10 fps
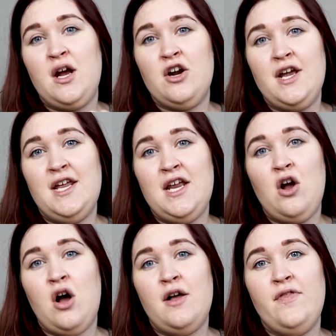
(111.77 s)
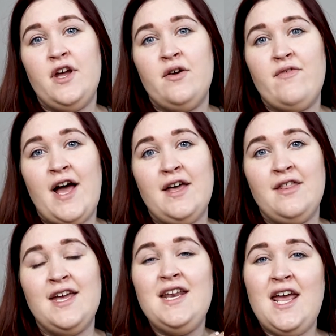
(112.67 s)
or hitting on their
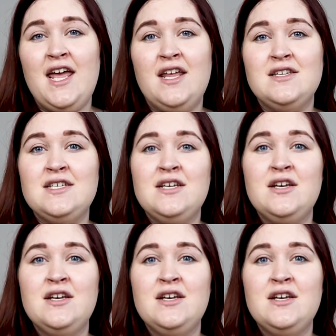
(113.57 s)
violin and